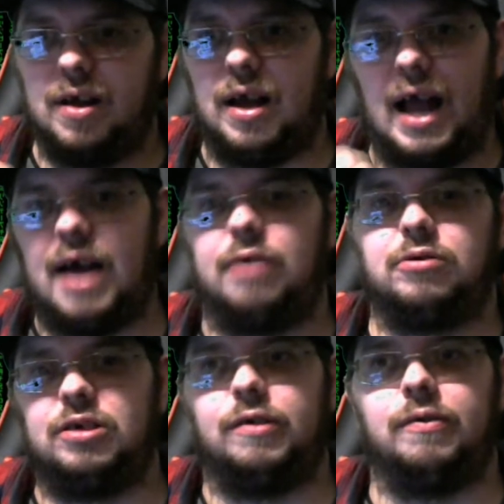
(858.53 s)
how
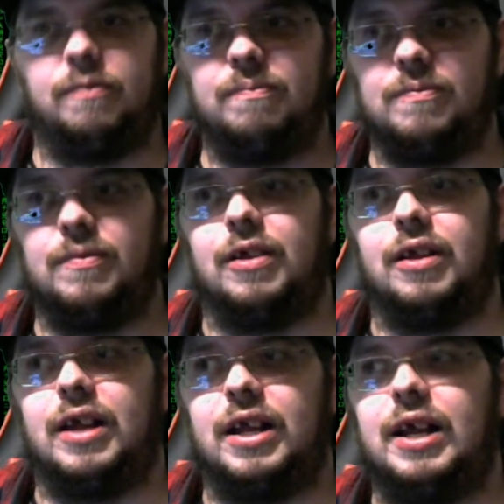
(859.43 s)
to
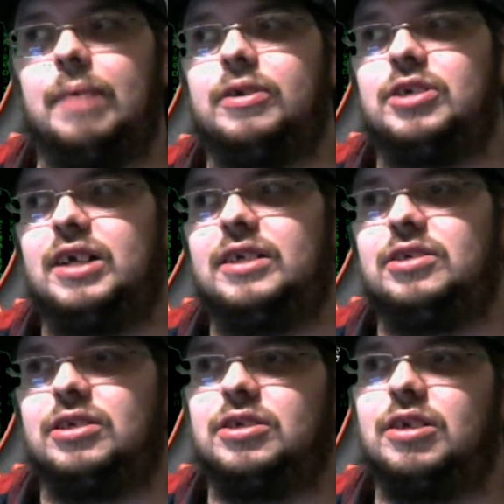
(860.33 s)
enact the
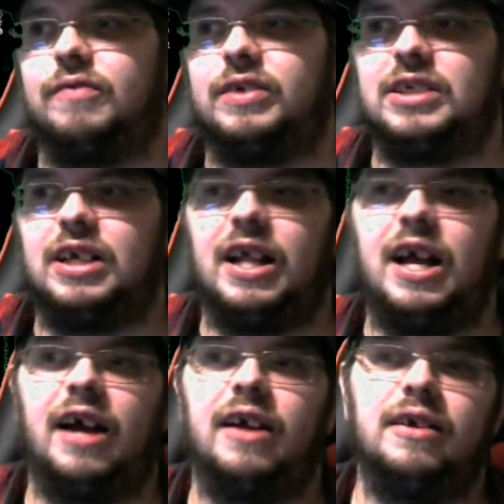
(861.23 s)
challenges, you know, things like that.